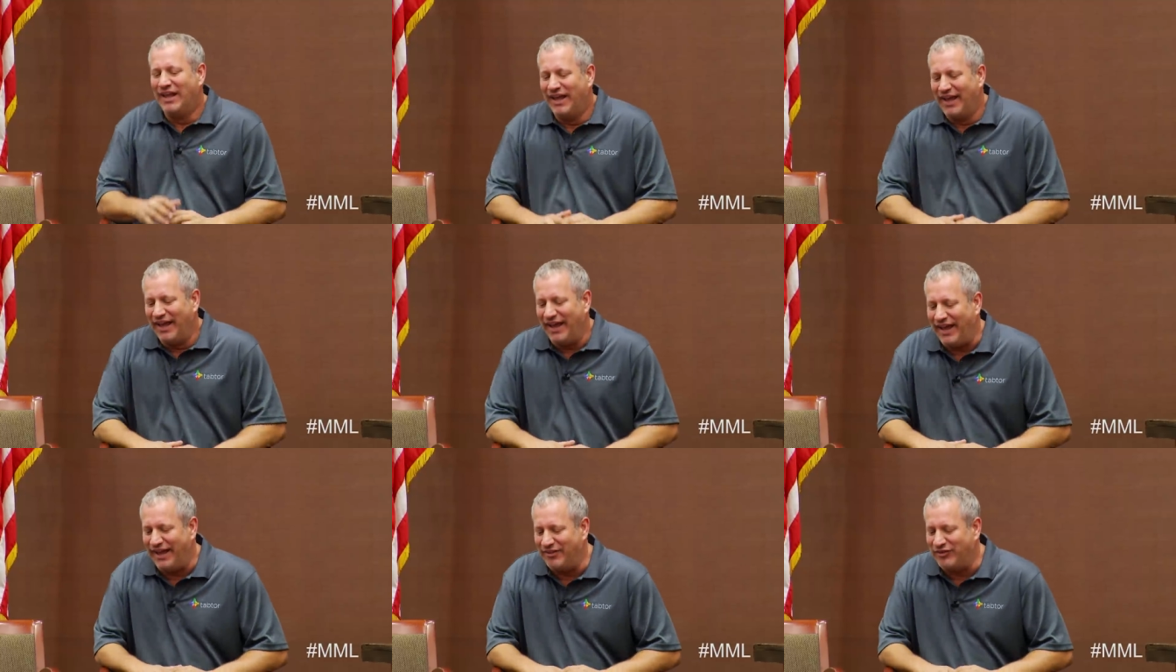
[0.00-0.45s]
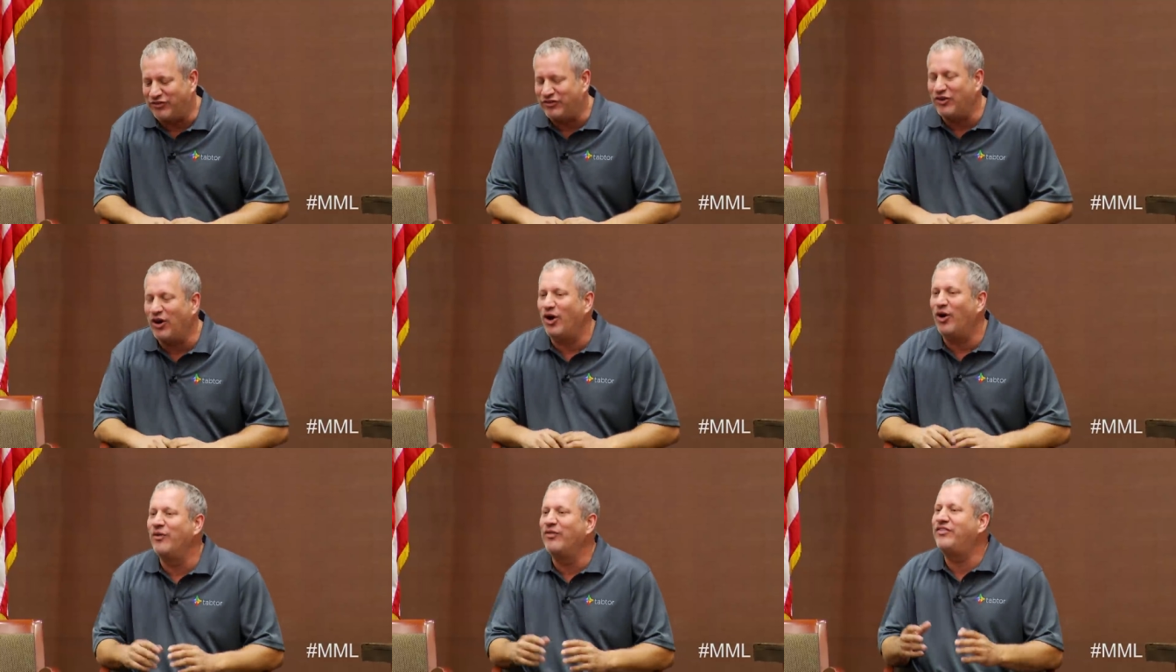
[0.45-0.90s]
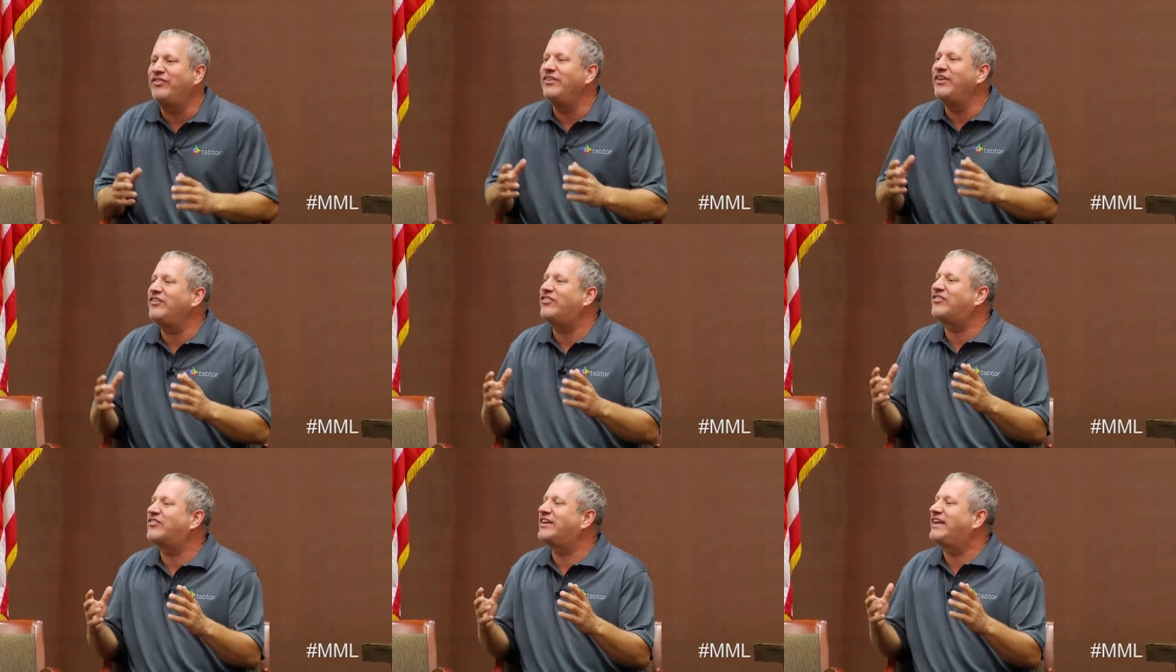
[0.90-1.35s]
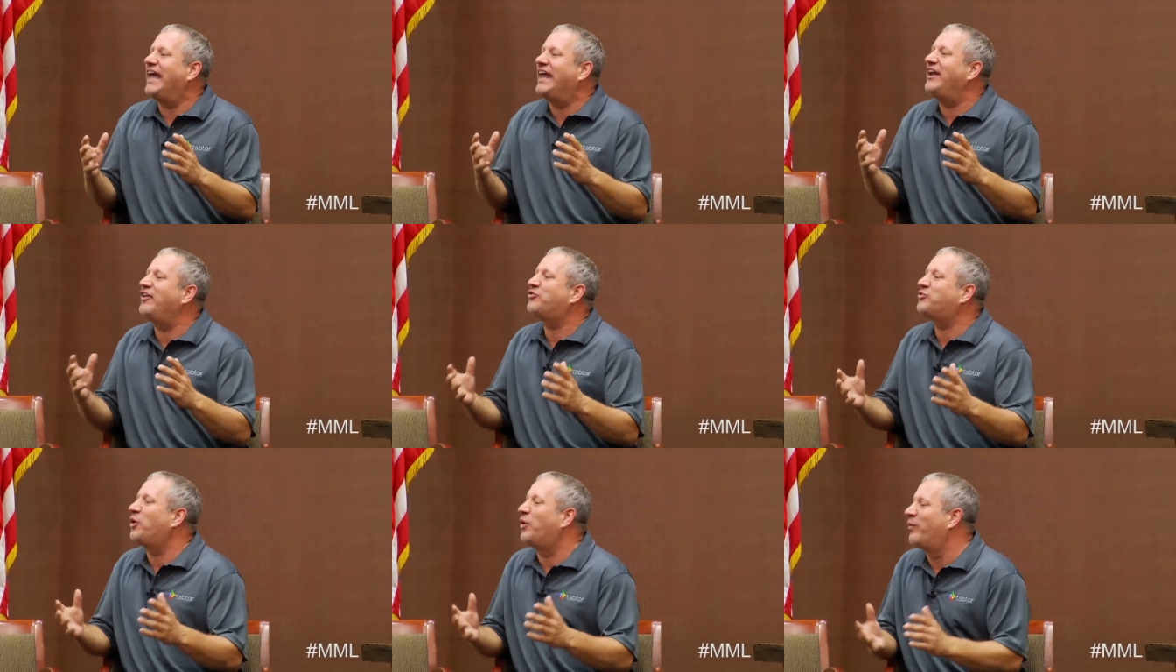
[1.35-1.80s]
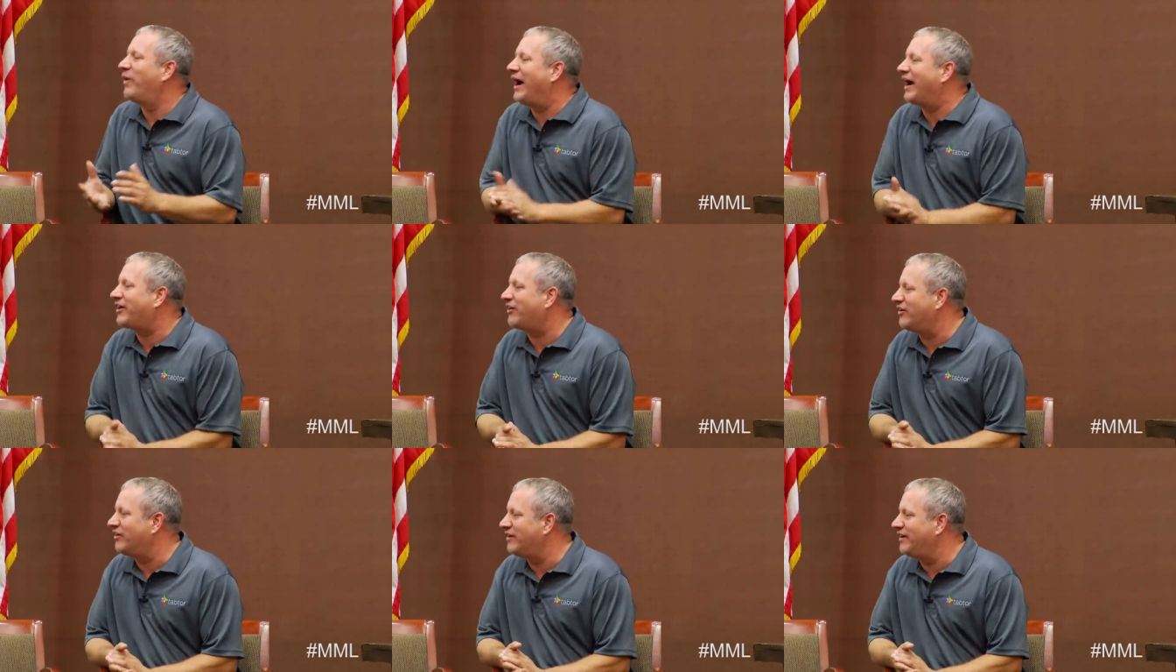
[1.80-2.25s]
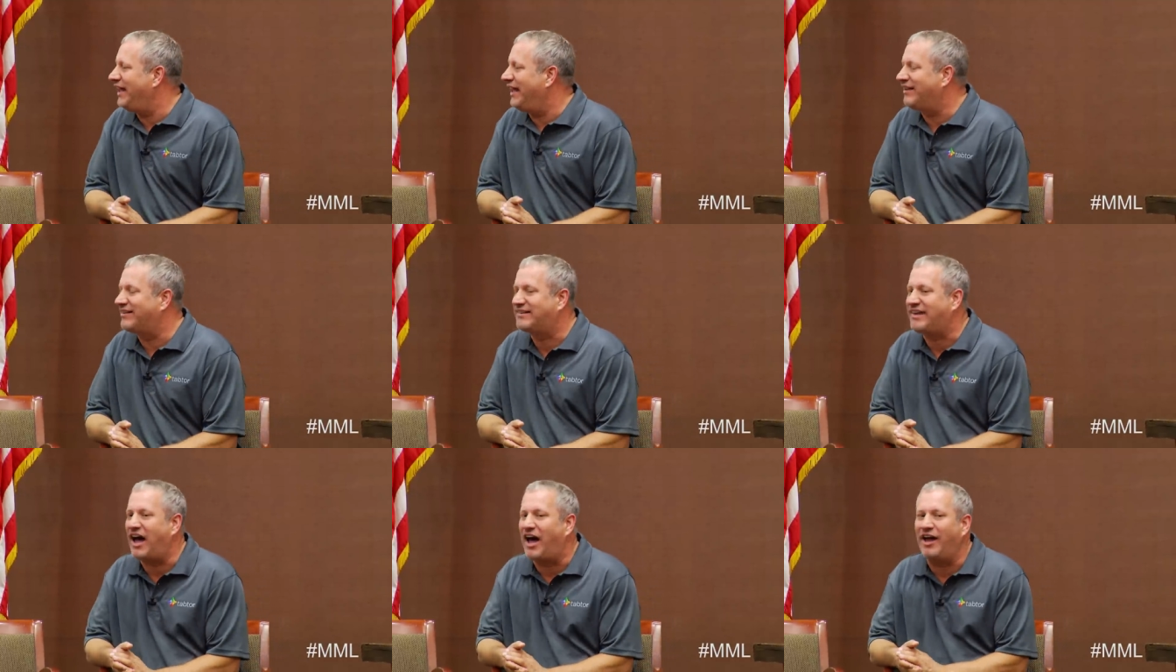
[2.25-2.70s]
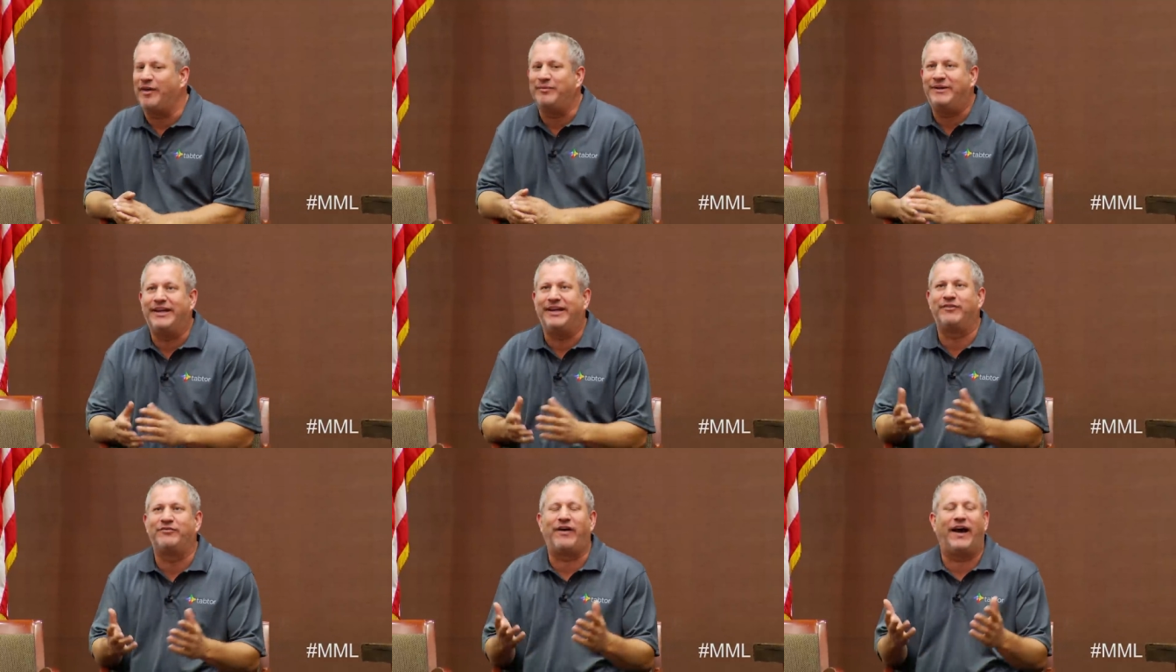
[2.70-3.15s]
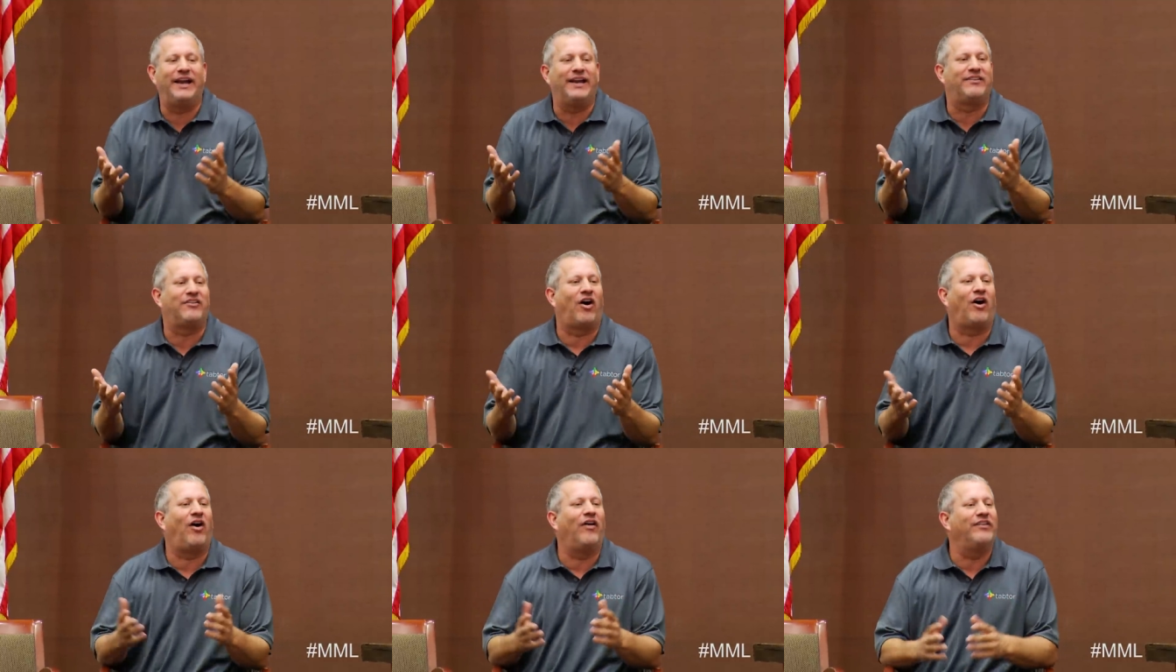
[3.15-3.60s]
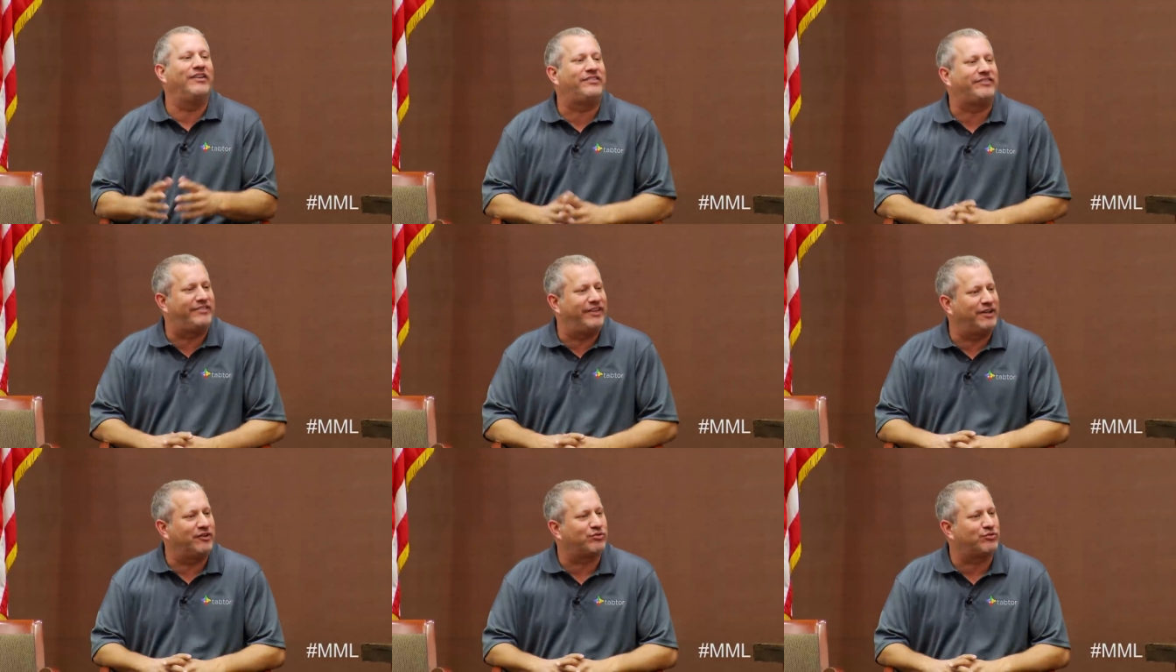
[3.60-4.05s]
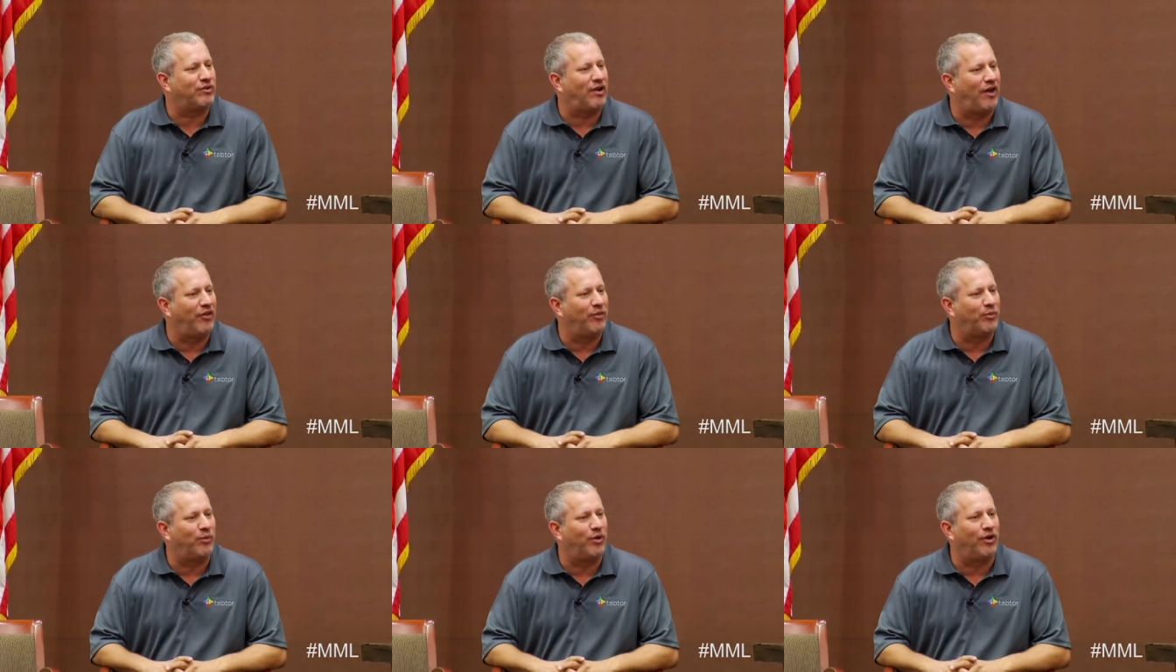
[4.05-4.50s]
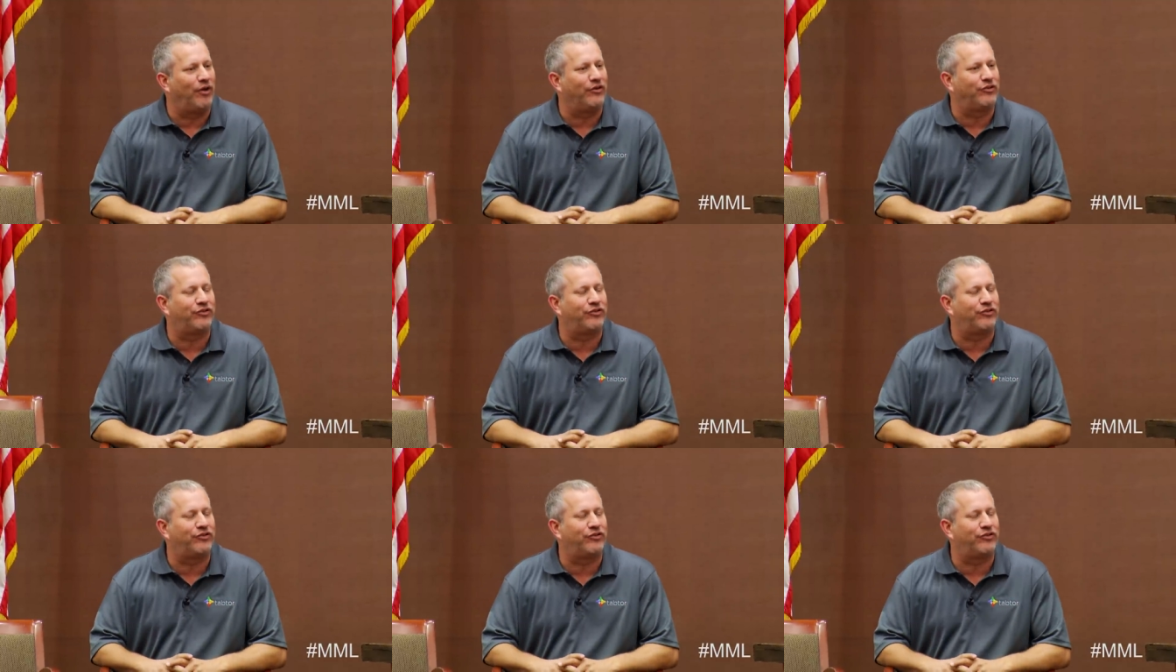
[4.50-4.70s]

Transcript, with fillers: And so this Guinness World Record has gotten me invited to all these things around the world.